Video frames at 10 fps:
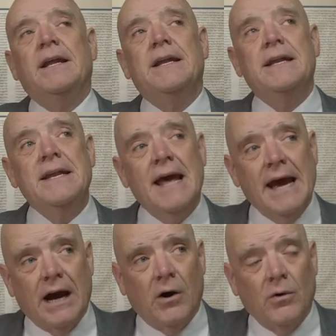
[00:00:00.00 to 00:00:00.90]

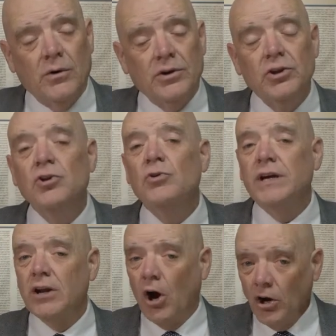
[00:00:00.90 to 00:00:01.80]
Now, you
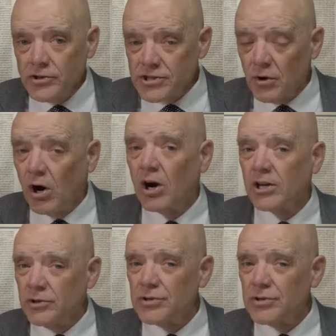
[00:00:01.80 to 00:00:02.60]
can also argue